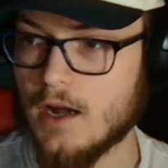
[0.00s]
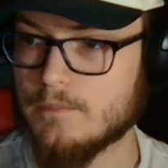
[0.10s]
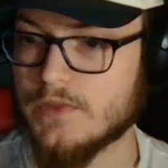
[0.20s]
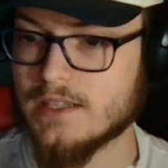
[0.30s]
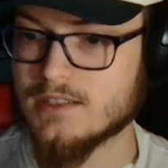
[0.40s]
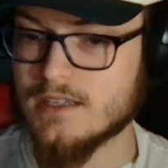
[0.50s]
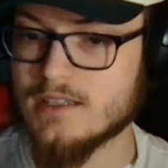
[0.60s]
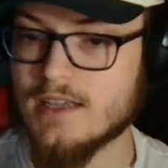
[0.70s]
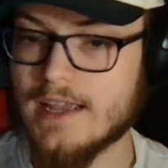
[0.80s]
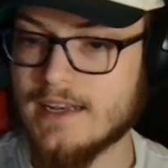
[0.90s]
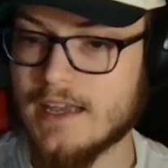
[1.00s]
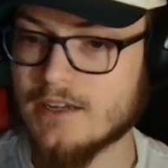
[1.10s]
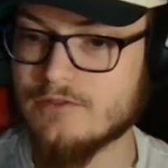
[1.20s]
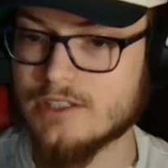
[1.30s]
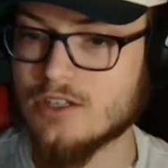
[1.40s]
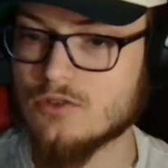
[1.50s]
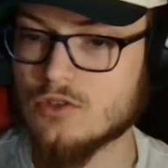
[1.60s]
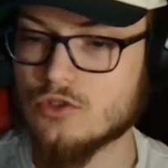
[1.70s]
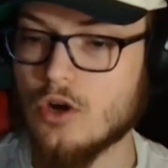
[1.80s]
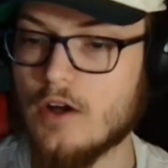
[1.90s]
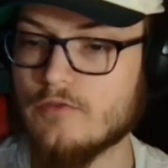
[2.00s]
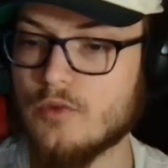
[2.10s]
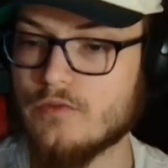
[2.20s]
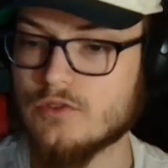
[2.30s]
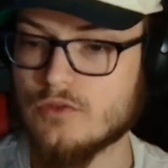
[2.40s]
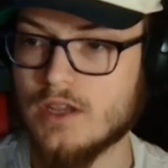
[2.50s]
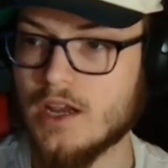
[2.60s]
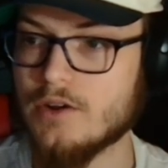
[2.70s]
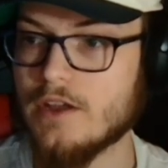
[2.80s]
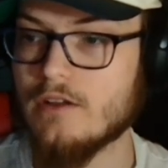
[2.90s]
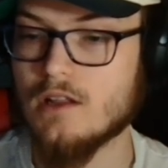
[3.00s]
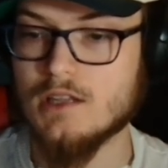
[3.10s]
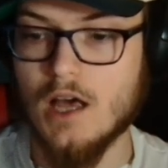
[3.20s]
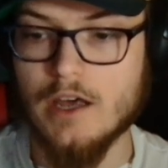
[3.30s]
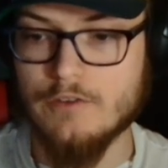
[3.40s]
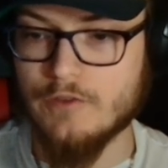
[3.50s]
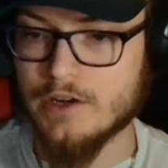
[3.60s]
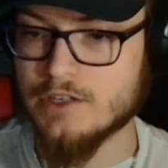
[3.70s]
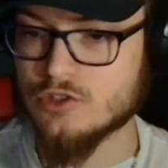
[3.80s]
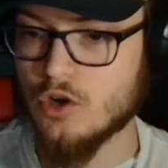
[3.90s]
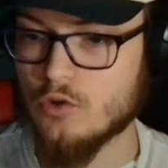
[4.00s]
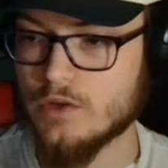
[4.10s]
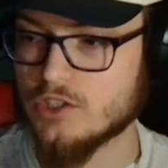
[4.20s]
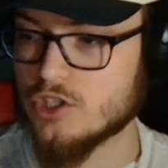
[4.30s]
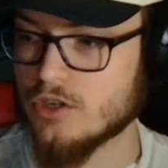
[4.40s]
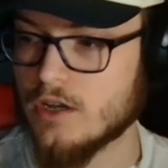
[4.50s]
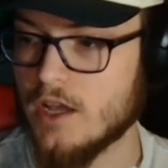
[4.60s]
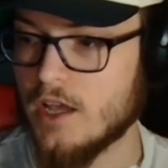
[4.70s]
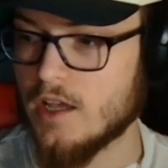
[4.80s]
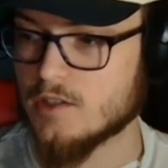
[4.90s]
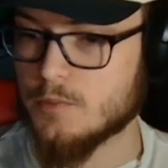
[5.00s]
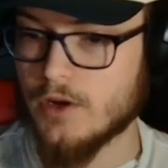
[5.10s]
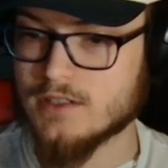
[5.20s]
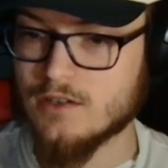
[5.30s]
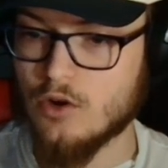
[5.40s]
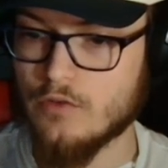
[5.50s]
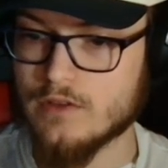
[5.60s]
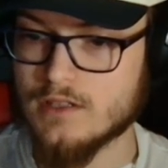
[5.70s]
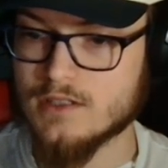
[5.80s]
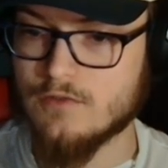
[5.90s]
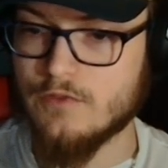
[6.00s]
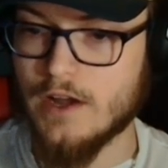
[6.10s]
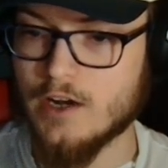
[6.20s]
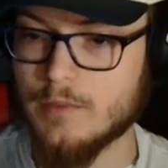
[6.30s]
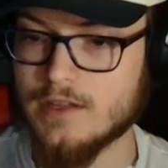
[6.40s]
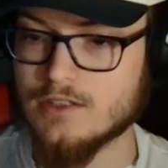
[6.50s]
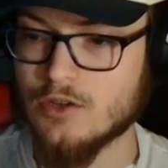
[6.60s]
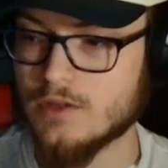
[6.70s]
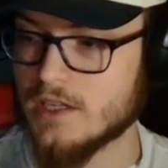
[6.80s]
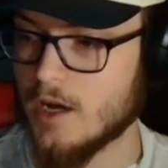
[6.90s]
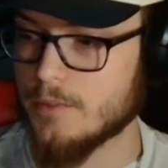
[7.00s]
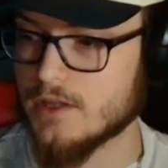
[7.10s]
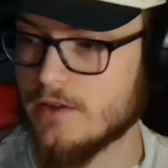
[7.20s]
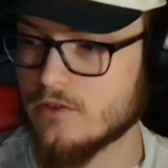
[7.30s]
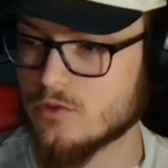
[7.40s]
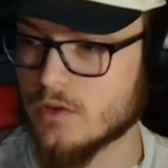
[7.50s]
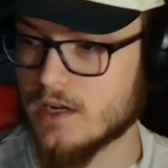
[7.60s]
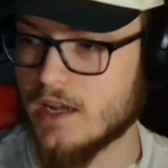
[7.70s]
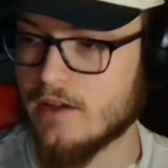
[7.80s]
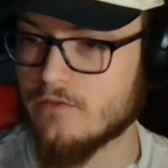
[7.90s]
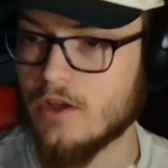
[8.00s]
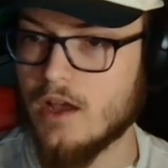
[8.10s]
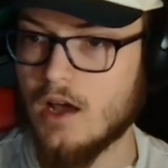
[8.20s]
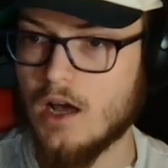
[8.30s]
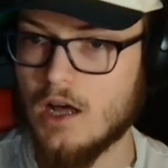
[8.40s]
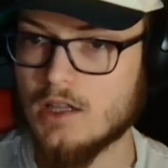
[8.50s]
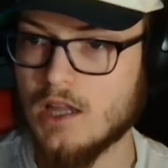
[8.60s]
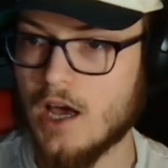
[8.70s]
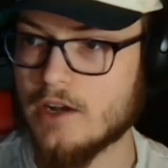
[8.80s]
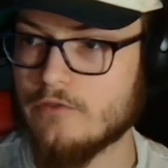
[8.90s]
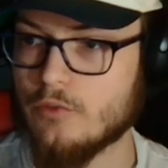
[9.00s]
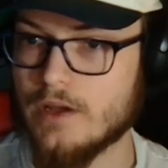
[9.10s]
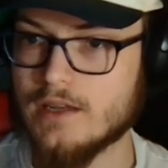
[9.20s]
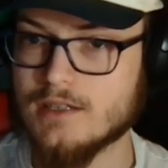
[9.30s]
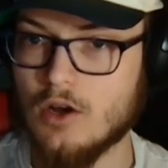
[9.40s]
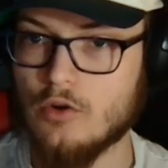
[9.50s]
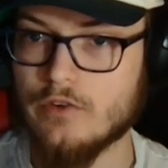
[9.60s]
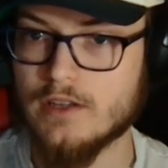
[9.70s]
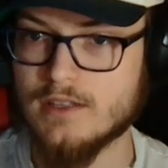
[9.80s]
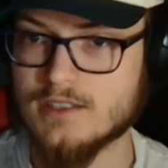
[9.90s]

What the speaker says: this is a negatively tilted trough moving through the area. A lot of very strong wind shear is present over this environment. So in the upper levels, we're going to have a lot of wind over in this